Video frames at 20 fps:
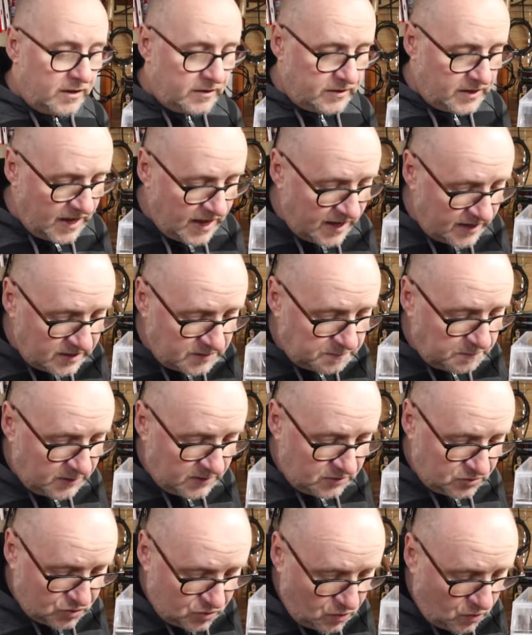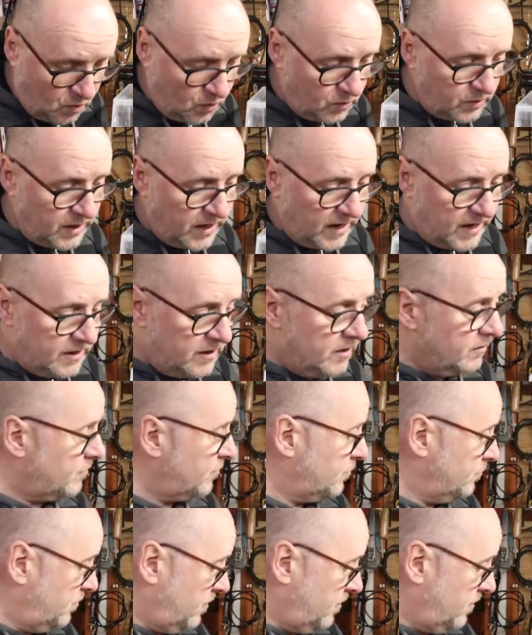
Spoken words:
The air is being drawn in through